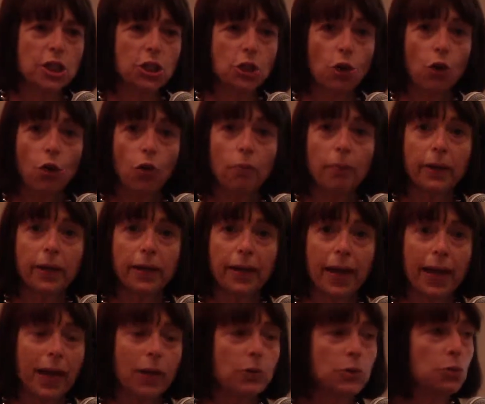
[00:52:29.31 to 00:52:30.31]
told me,
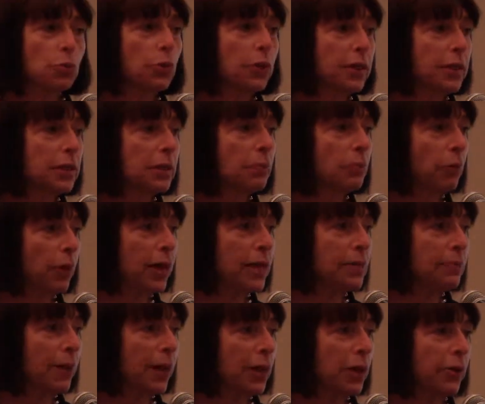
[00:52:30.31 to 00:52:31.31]
and I was really
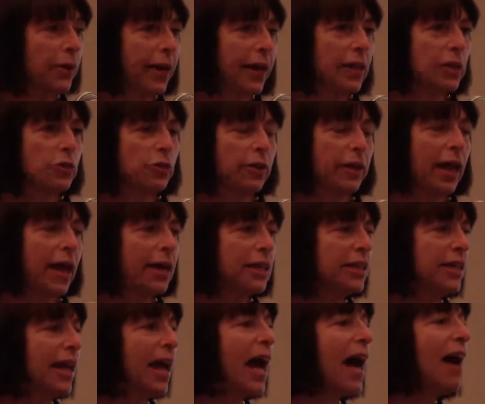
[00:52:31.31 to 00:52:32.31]
surprised by her answer, and I
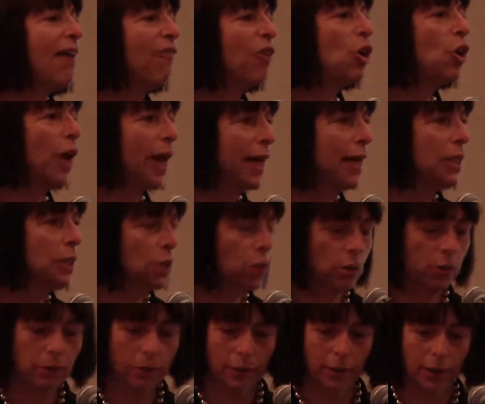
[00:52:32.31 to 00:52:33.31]
actually have her
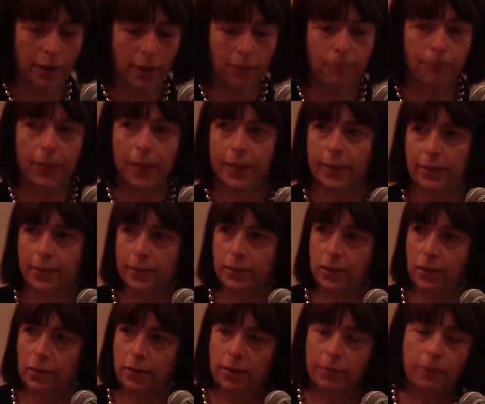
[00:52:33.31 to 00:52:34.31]
answer embedded
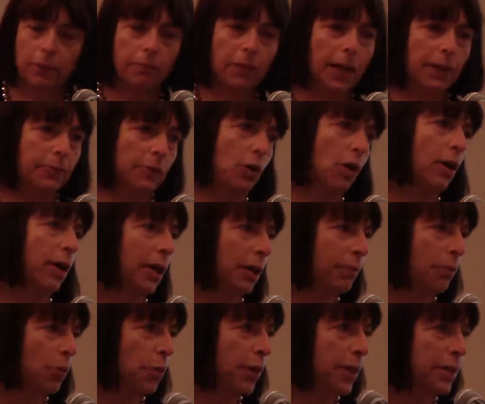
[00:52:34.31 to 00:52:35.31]
into some of my talking
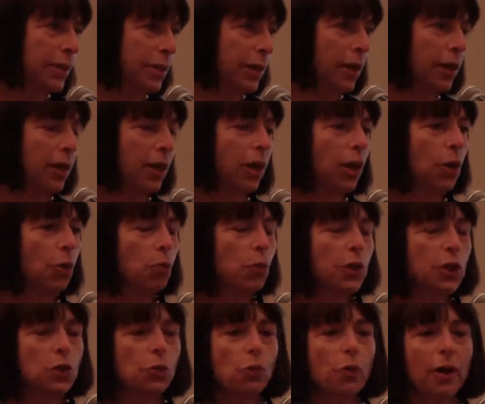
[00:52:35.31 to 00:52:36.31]
points,
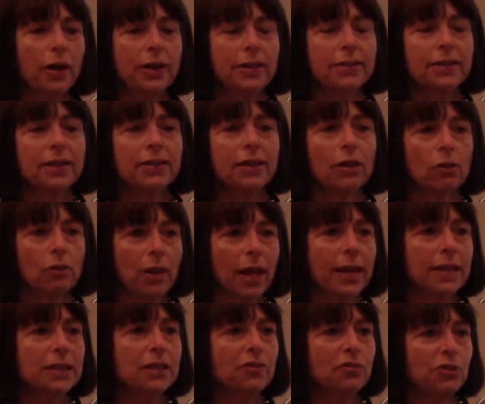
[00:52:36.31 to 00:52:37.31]
which was there are
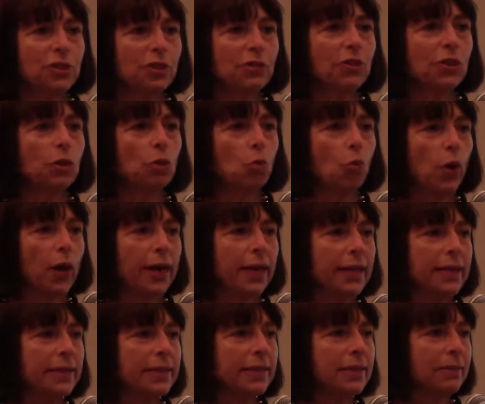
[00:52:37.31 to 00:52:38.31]
lots of different
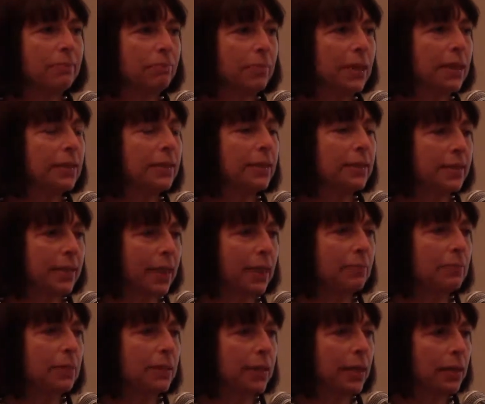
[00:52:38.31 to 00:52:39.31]
ways to meet the
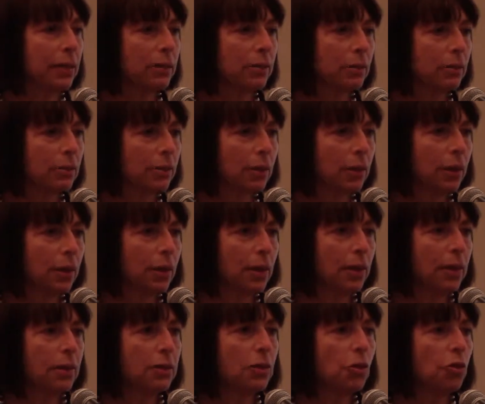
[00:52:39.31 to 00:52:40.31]
same standard.
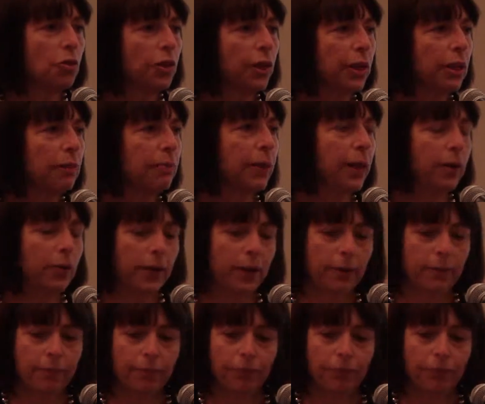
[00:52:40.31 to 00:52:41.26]
So think about it.